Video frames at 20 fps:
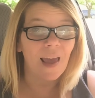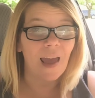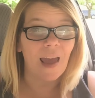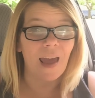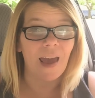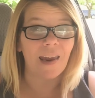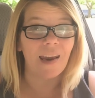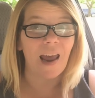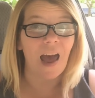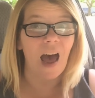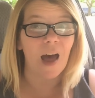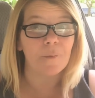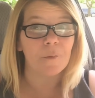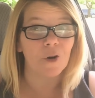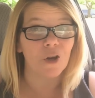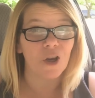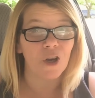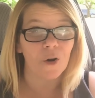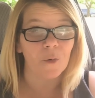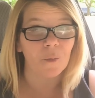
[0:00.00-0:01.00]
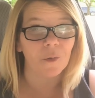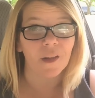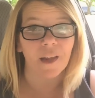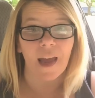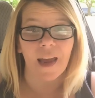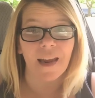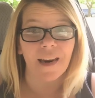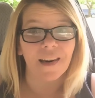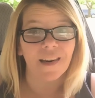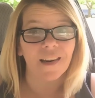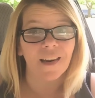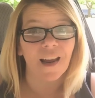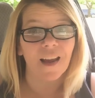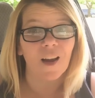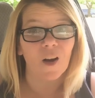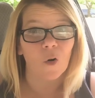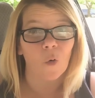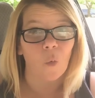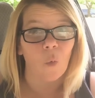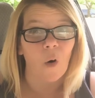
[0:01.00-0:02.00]
And I'm accumulating
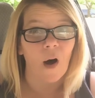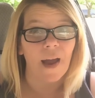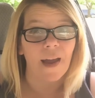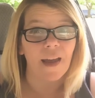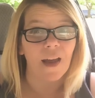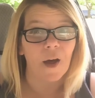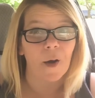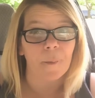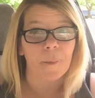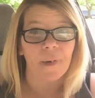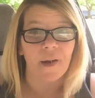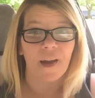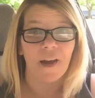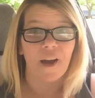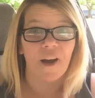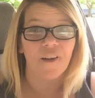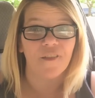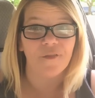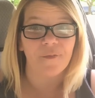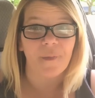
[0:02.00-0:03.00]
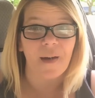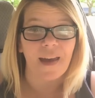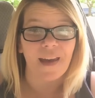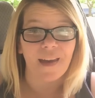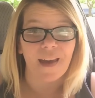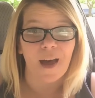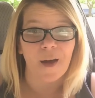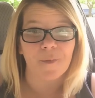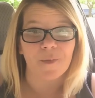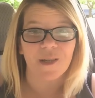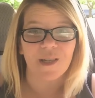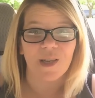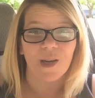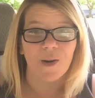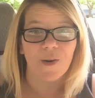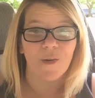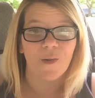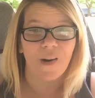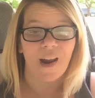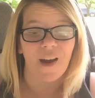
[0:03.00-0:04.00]
quite a bit of makeup, so
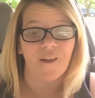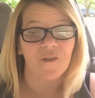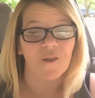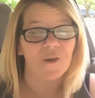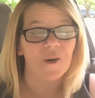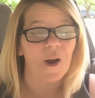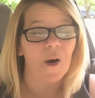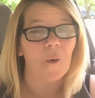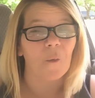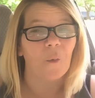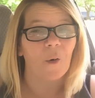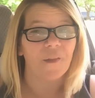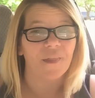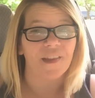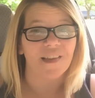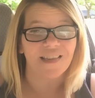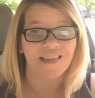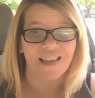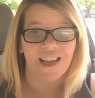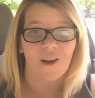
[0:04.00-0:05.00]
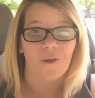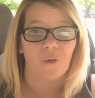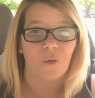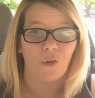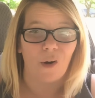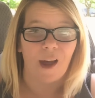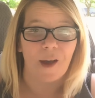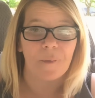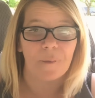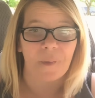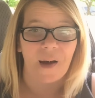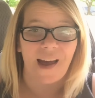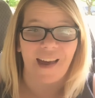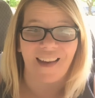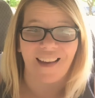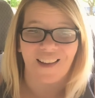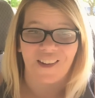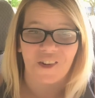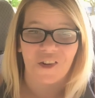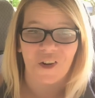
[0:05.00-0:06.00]
you never know what this giveaway might
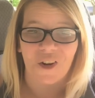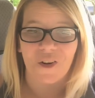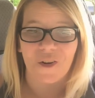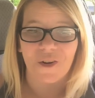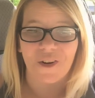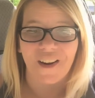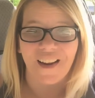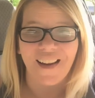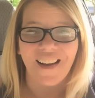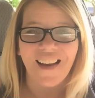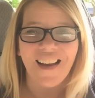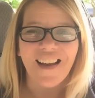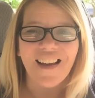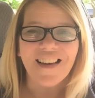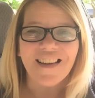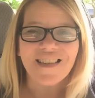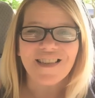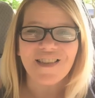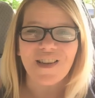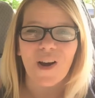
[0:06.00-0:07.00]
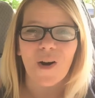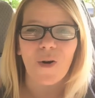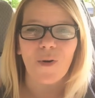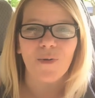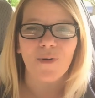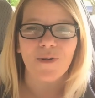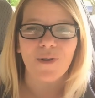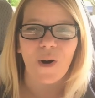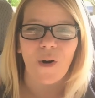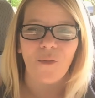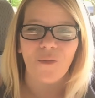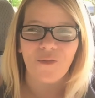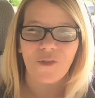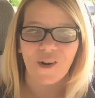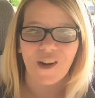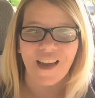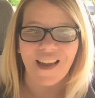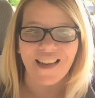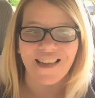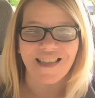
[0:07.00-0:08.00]
include. So don't
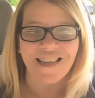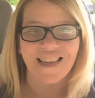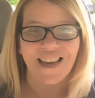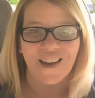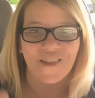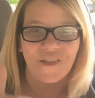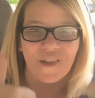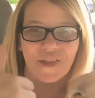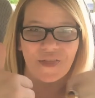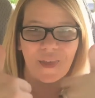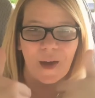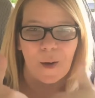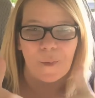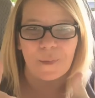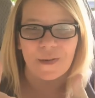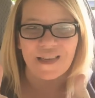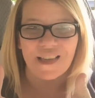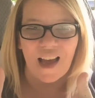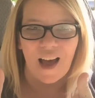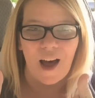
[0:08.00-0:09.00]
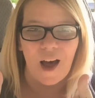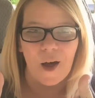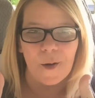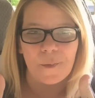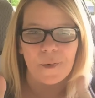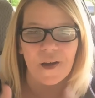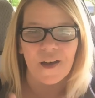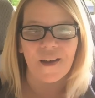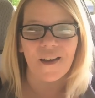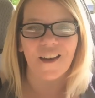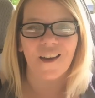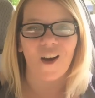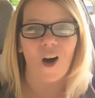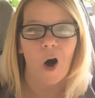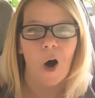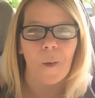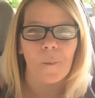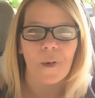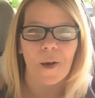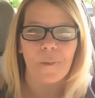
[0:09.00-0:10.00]
forget to give a thumbs up,
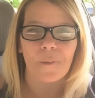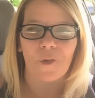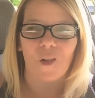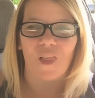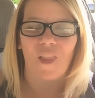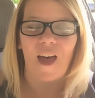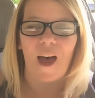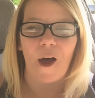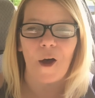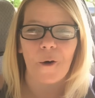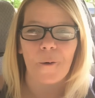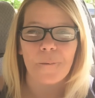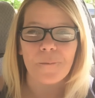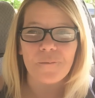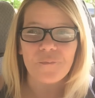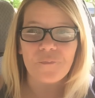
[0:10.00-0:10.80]
comment below,